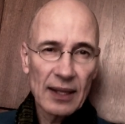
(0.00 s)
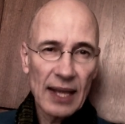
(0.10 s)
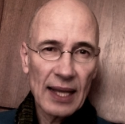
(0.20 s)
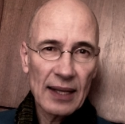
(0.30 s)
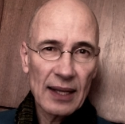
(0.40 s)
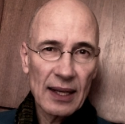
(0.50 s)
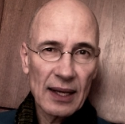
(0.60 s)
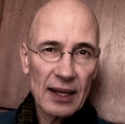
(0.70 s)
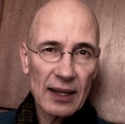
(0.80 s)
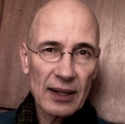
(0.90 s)
And
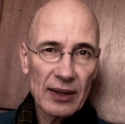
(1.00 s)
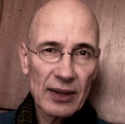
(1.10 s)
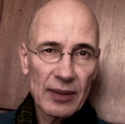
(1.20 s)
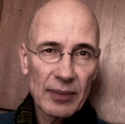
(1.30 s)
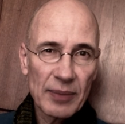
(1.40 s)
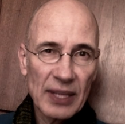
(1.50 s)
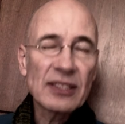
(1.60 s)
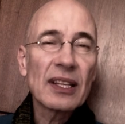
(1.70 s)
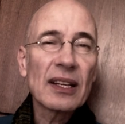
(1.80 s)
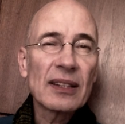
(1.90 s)
because
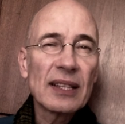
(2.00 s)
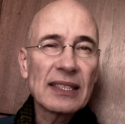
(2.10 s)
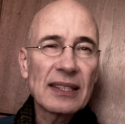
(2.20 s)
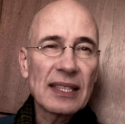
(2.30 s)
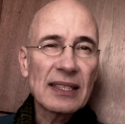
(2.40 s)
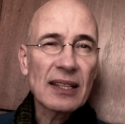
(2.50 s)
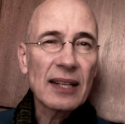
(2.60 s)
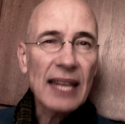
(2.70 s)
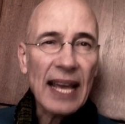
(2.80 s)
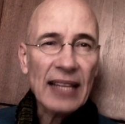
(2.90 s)
this
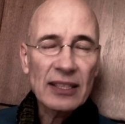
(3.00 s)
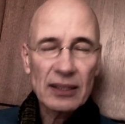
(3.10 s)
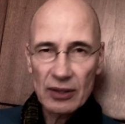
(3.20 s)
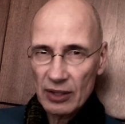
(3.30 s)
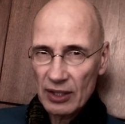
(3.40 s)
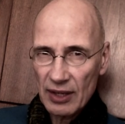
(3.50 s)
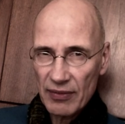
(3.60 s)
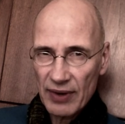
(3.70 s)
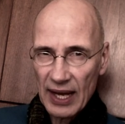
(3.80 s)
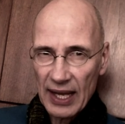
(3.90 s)
connection to the
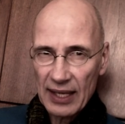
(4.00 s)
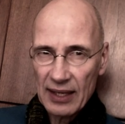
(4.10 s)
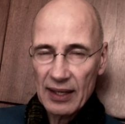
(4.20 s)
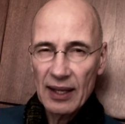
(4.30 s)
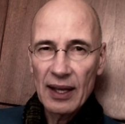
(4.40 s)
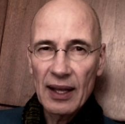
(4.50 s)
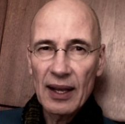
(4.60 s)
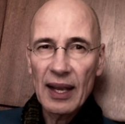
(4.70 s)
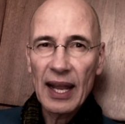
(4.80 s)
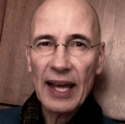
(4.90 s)
divine
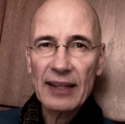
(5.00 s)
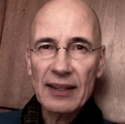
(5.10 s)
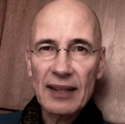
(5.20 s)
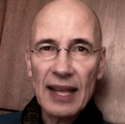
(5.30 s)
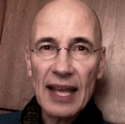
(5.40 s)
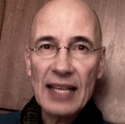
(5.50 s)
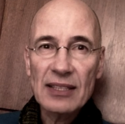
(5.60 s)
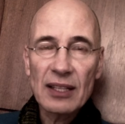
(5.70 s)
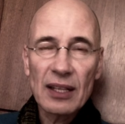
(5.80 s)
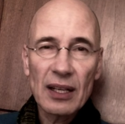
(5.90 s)
light
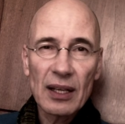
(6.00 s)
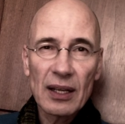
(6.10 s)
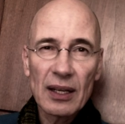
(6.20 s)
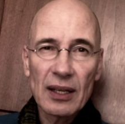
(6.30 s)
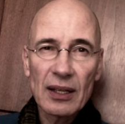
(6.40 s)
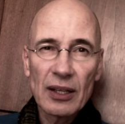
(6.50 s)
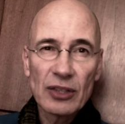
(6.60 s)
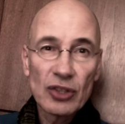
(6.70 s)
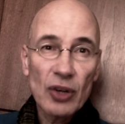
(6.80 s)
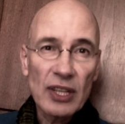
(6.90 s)
is
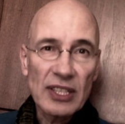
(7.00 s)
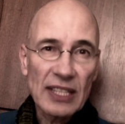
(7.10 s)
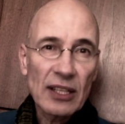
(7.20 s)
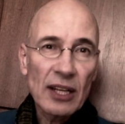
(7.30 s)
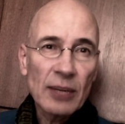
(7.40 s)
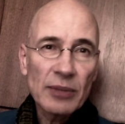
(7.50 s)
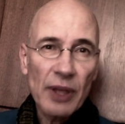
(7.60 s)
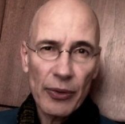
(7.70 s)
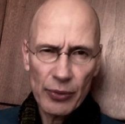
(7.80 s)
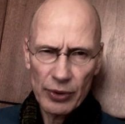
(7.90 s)
choice, it comes
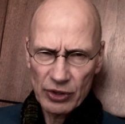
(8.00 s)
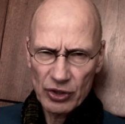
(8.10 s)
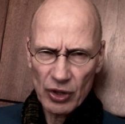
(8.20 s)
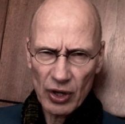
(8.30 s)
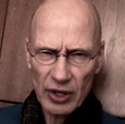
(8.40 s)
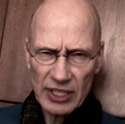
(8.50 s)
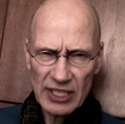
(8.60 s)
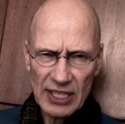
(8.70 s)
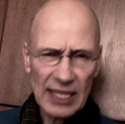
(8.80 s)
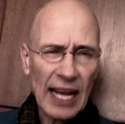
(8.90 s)
through
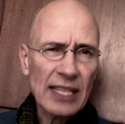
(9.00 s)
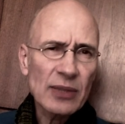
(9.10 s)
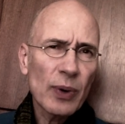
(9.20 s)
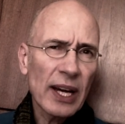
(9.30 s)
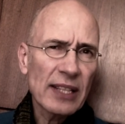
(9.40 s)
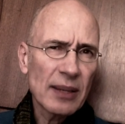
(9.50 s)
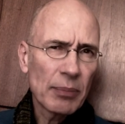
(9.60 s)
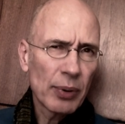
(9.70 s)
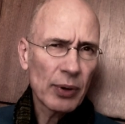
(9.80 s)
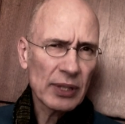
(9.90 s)
choice. And that is why it's
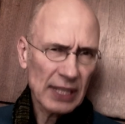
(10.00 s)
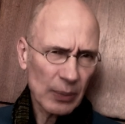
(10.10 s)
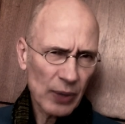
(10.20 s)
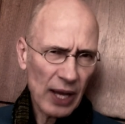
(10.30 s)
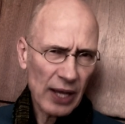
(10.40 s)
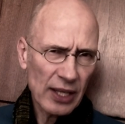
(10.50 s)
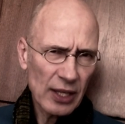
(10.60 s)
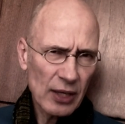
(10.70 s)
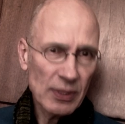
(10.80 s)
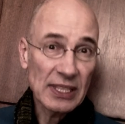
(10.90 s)
important that we are
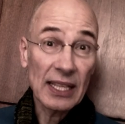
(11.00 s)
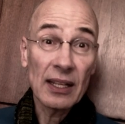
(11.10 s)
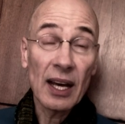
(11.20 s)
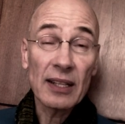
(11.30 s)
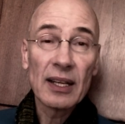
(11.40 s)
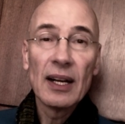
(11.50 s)
humans and not